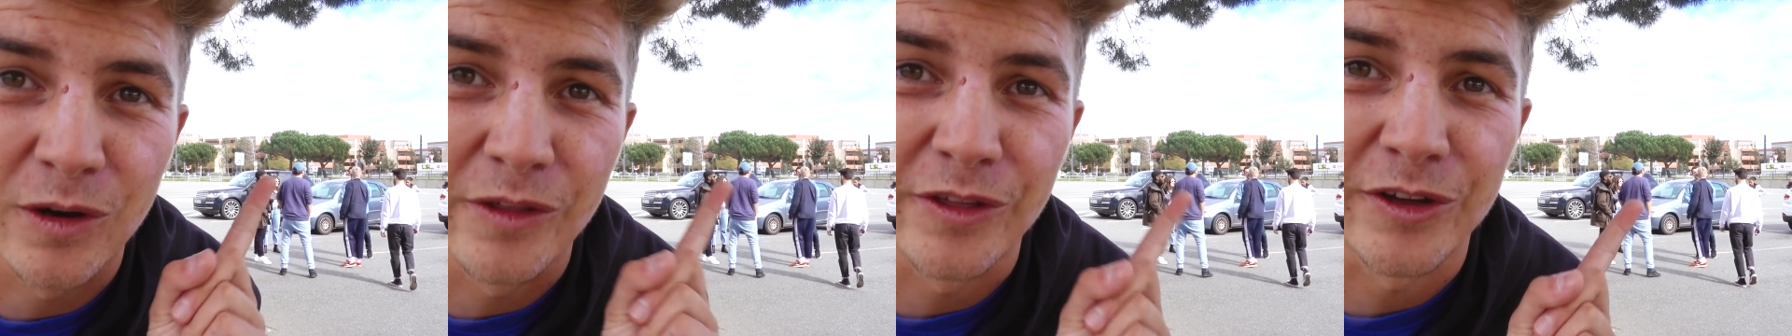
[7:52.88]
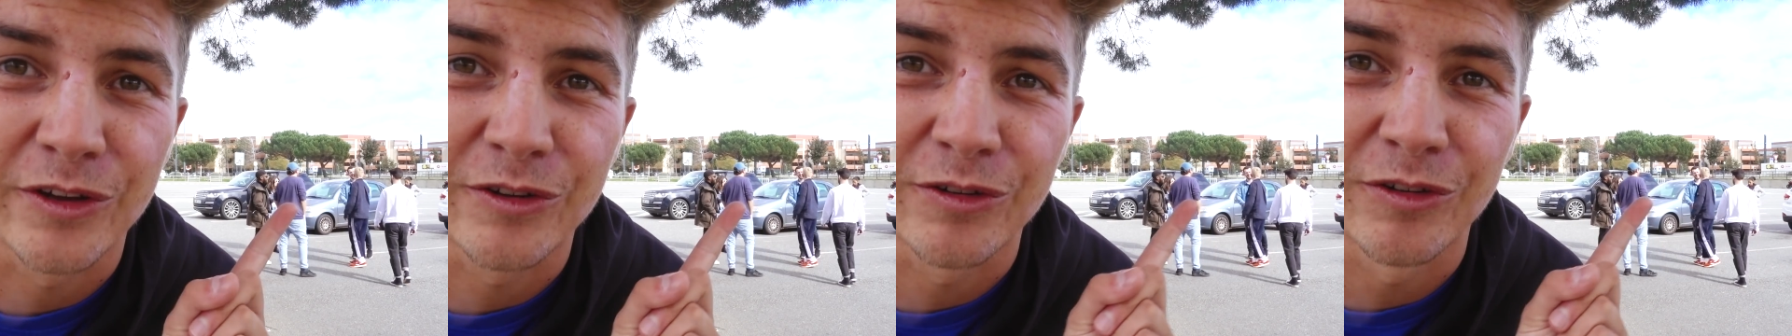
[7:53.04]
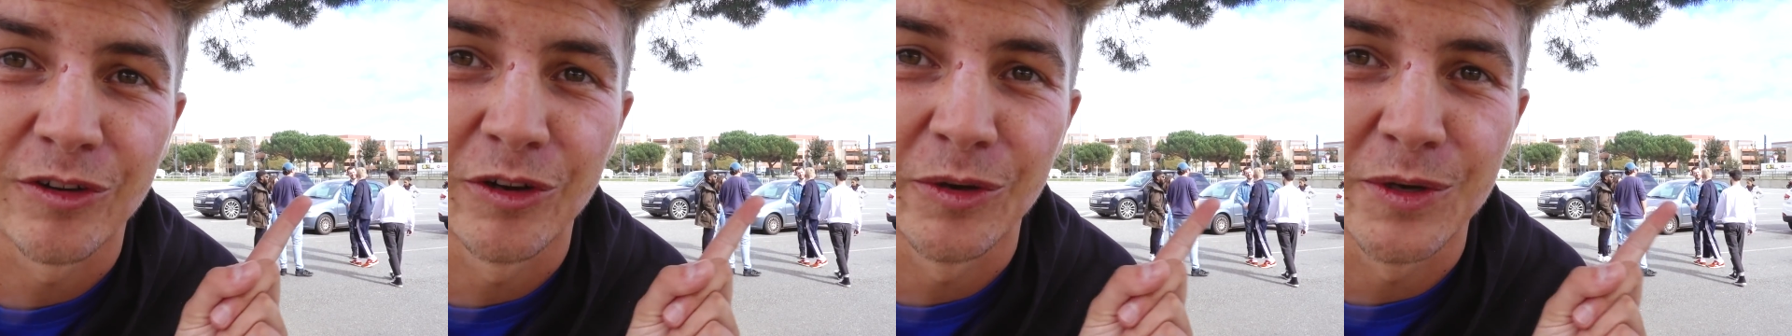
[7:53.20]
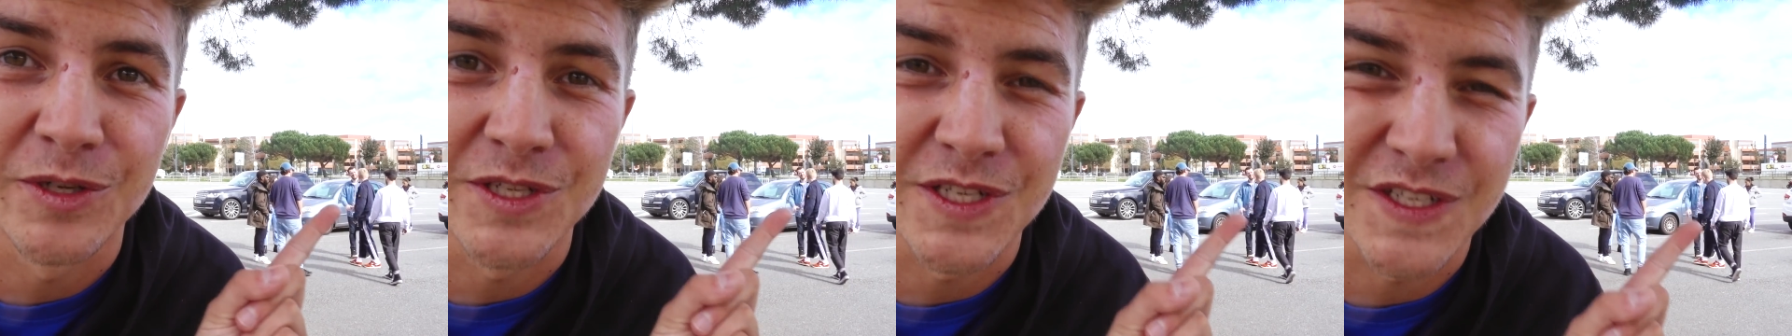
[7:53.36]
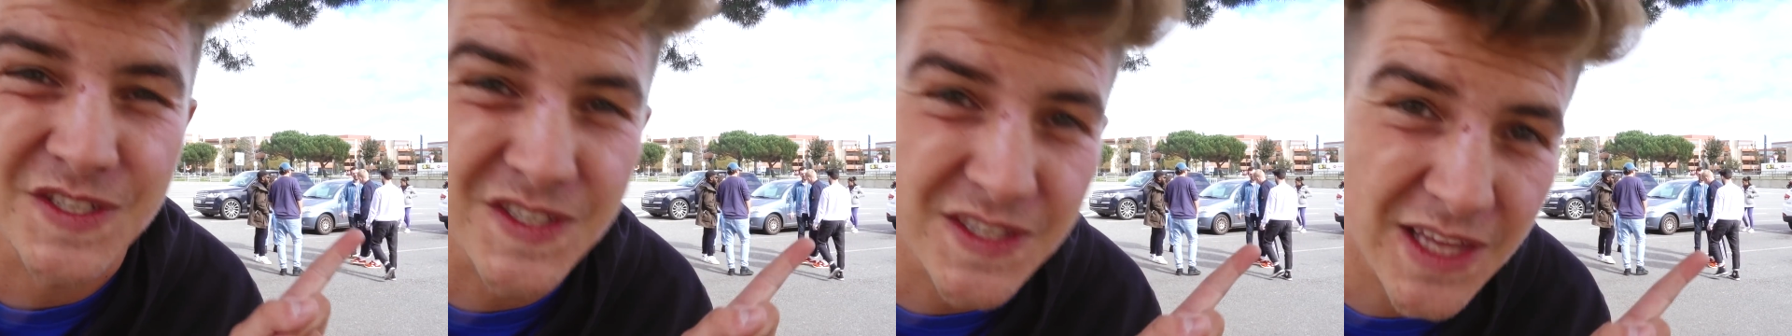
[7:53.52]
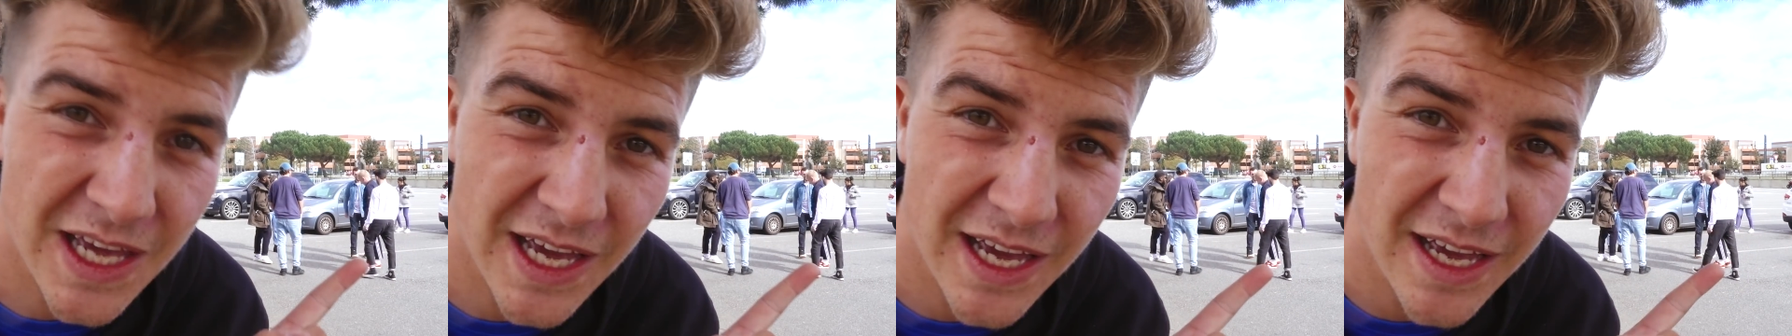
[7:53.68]
of the crew are
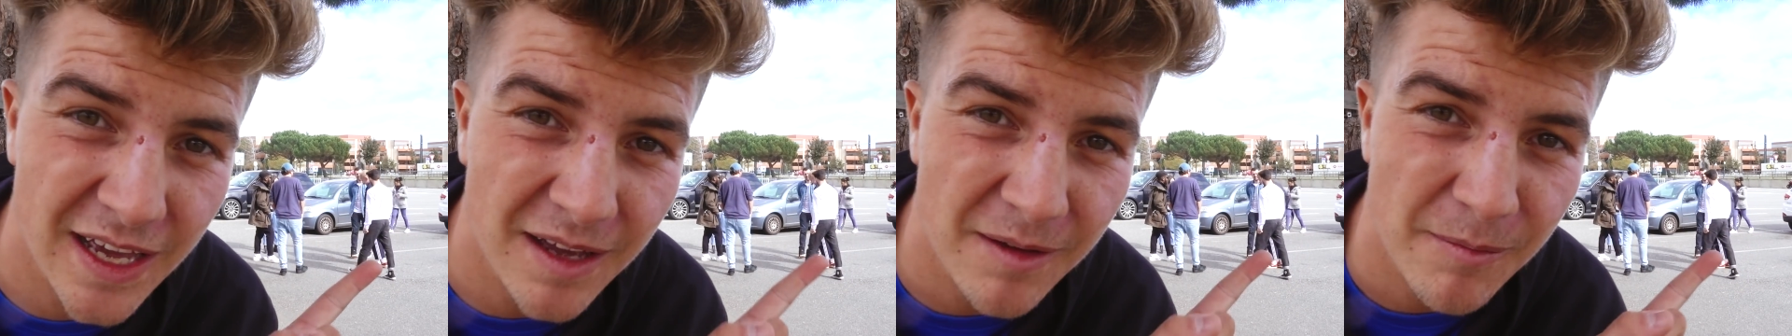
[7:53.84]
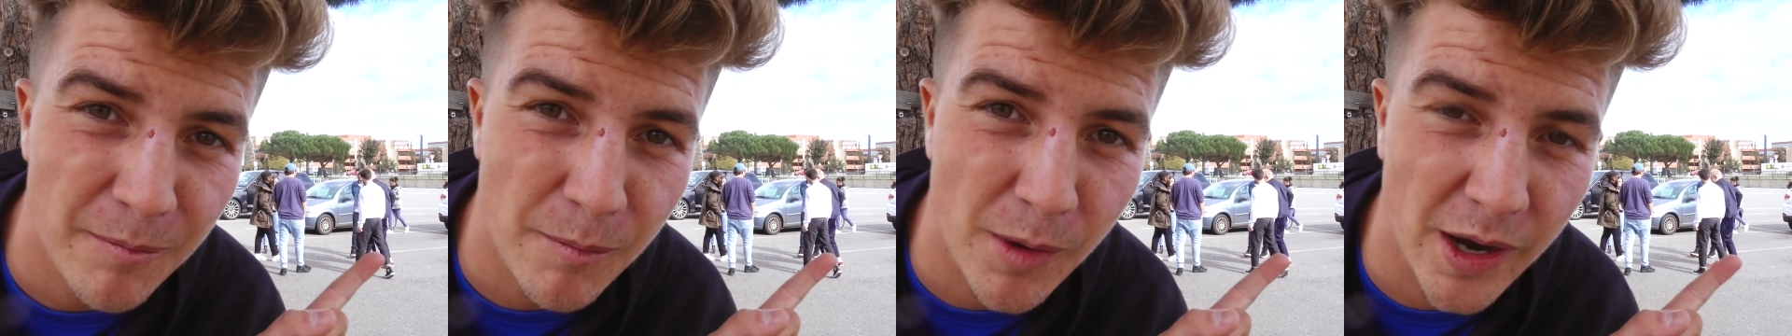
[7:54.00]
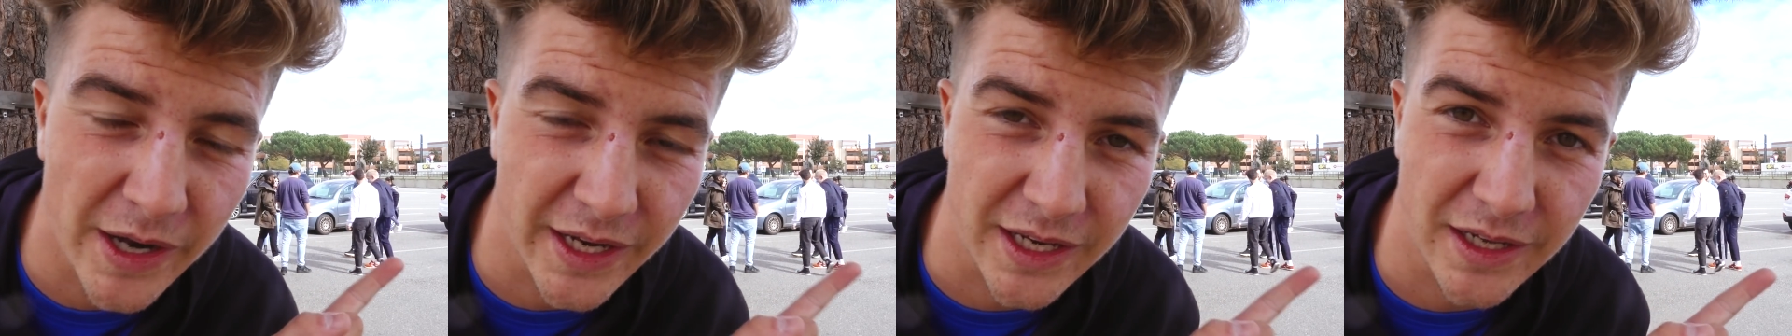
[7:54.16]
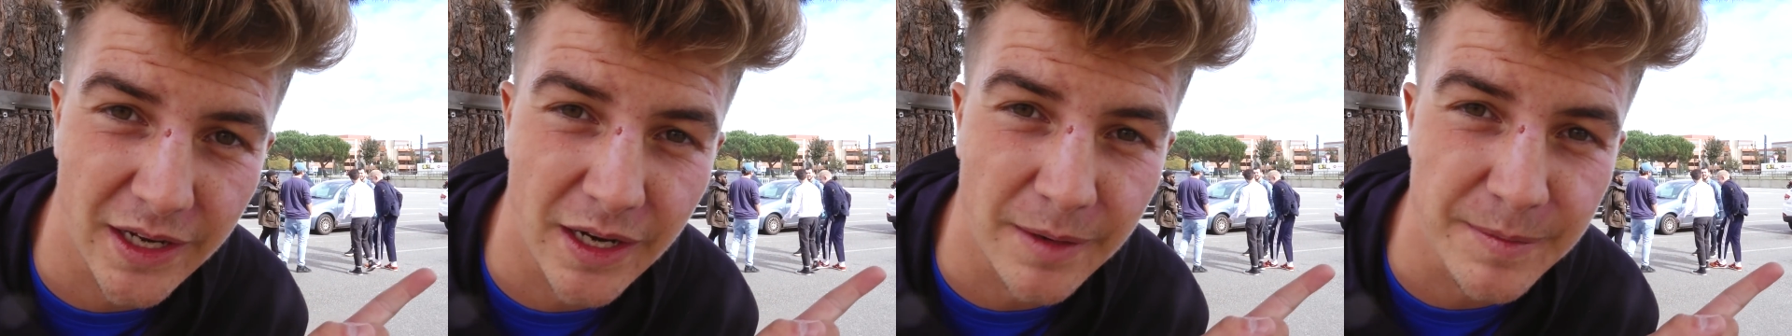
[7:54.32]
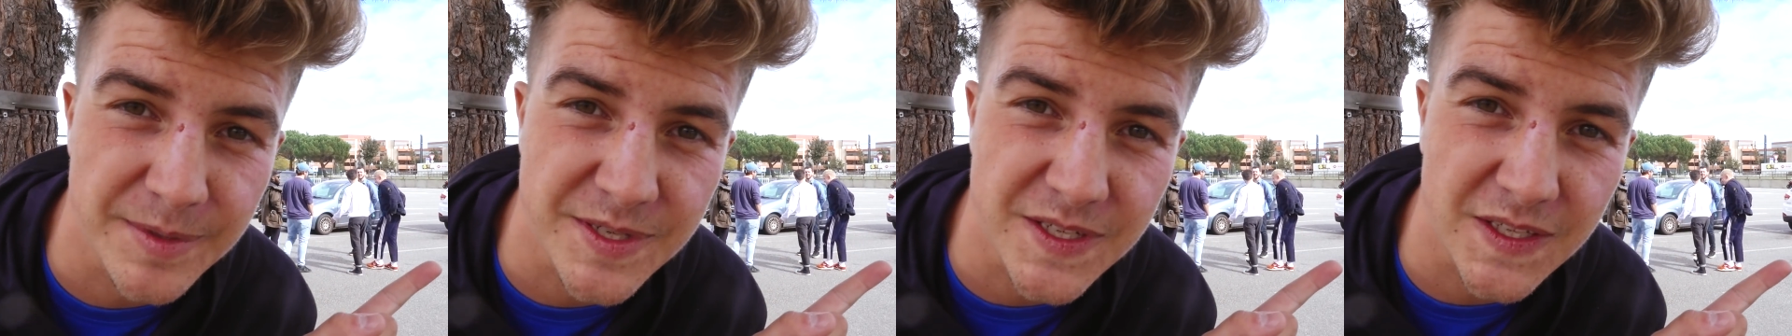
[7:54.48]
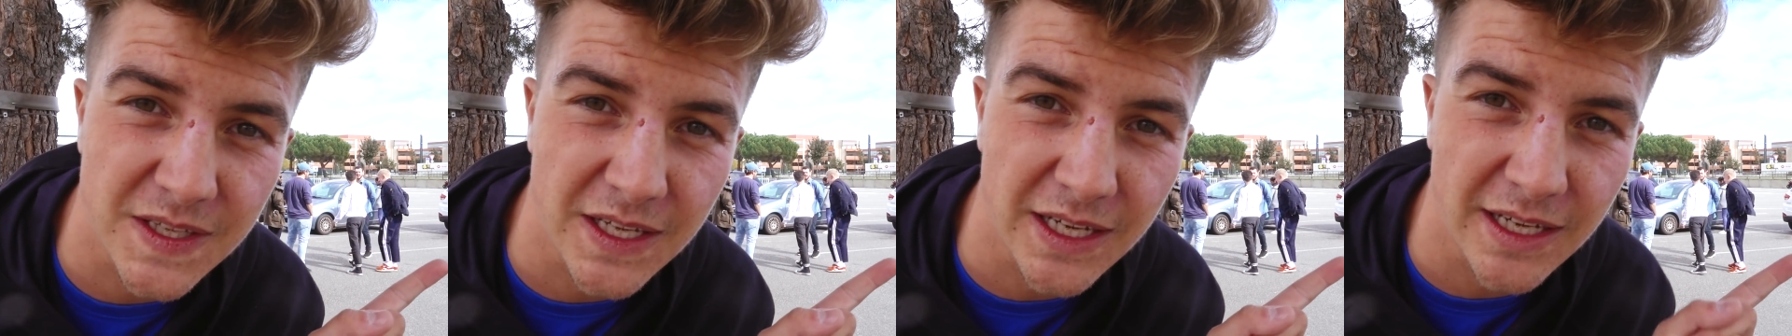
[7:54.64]
just there, micing up
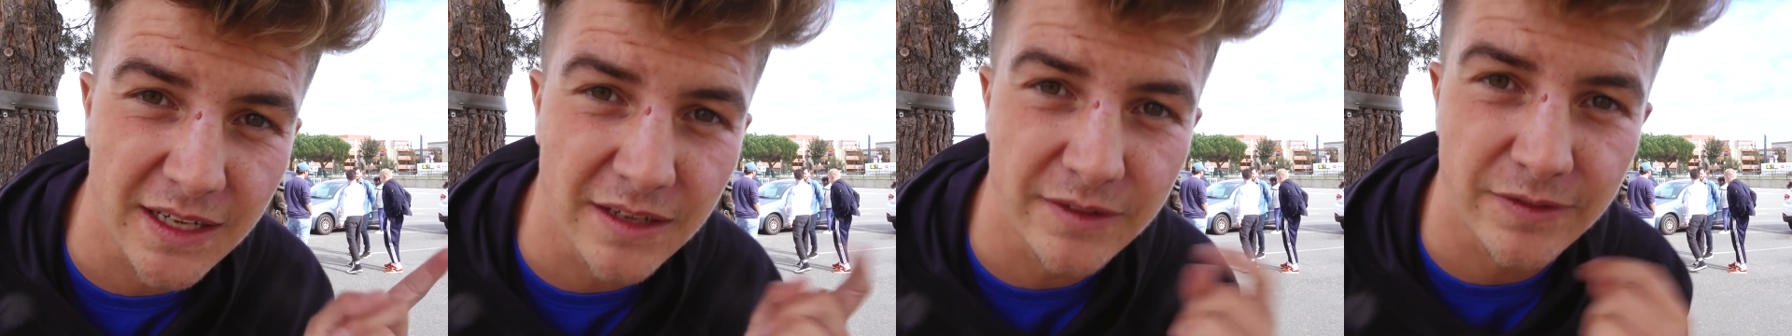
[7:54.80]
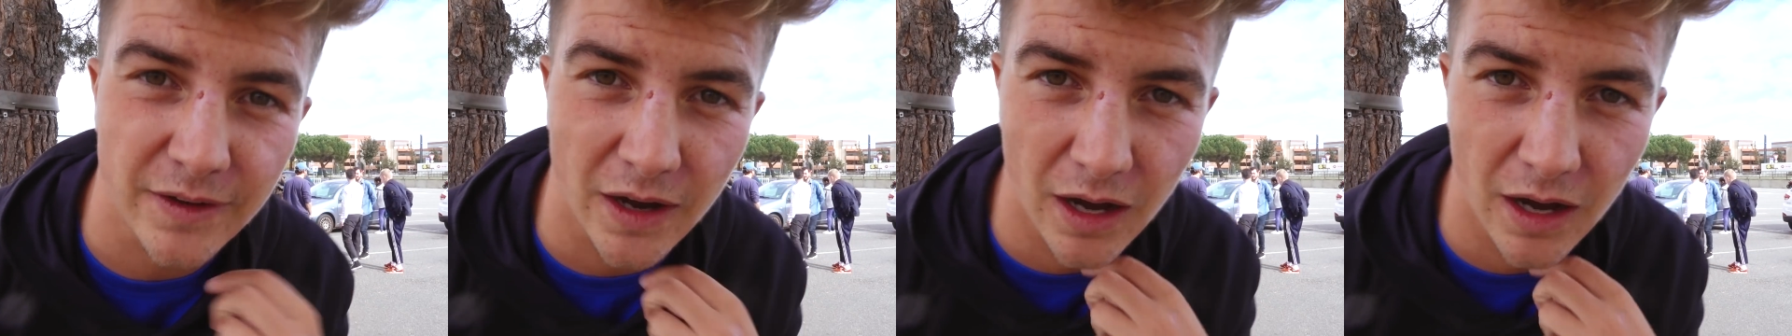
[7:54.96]
Steve.